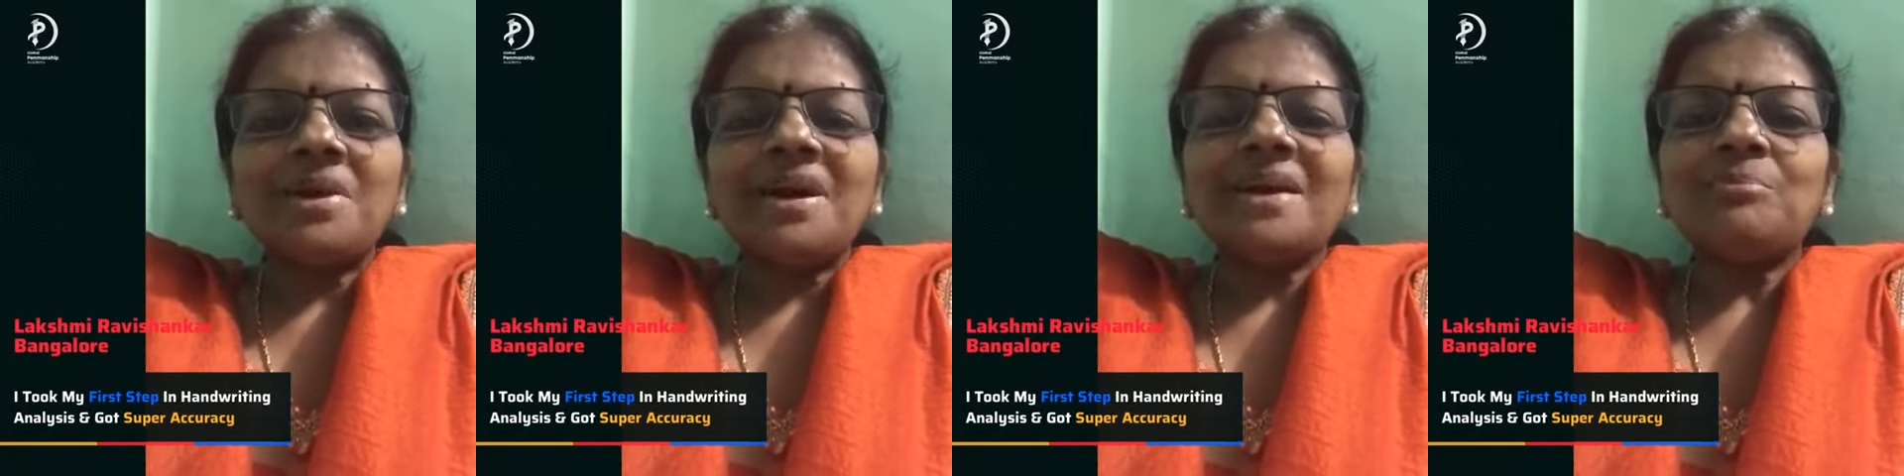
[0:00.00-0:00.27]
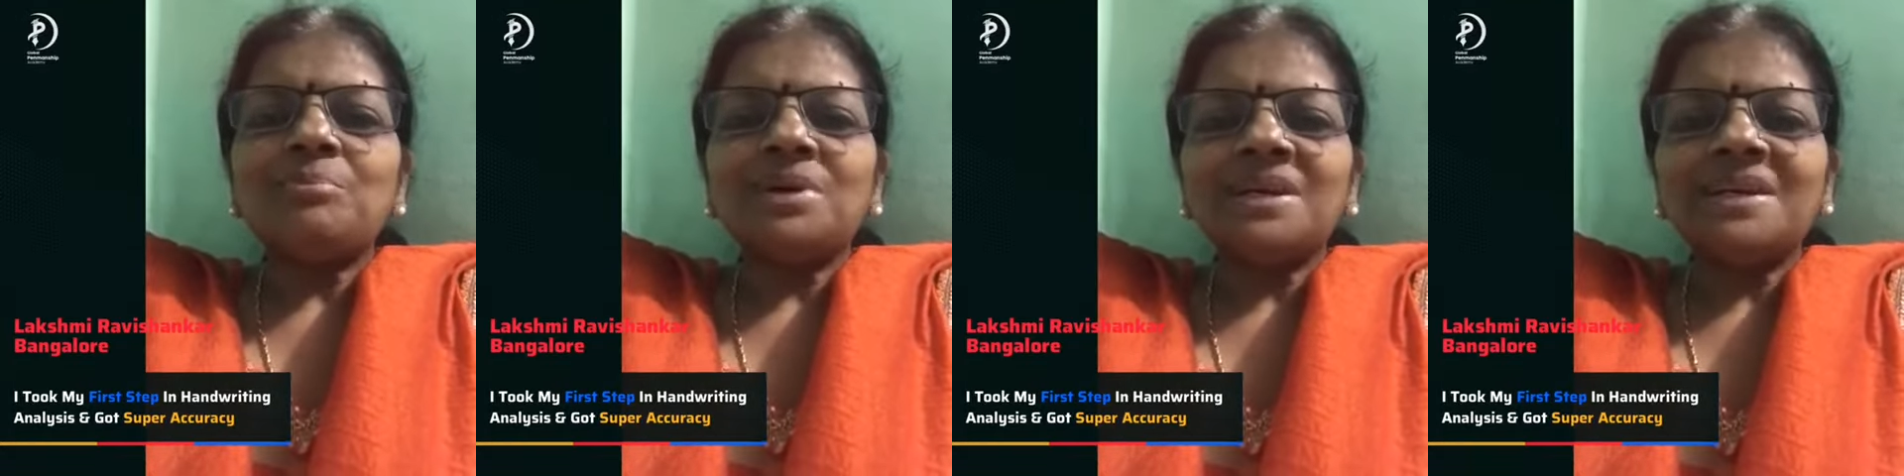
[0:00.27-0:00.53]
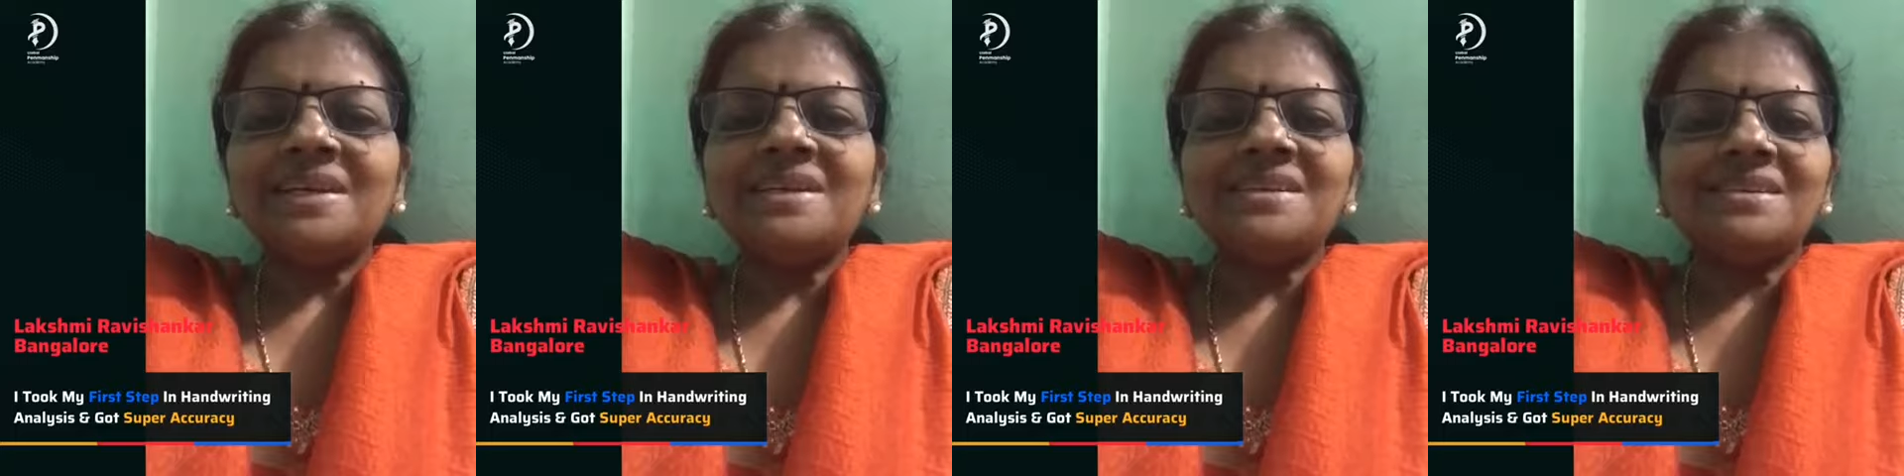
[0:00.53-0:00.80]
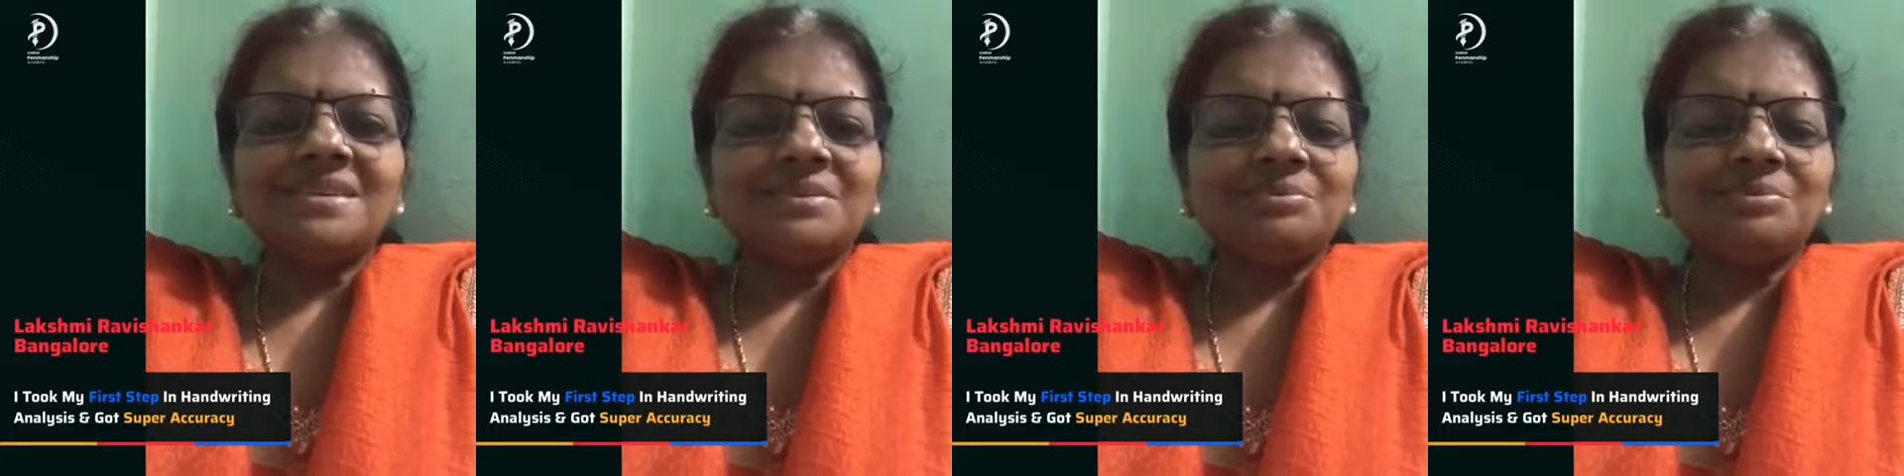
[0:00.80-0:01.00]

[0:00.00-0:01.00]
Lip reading: a budding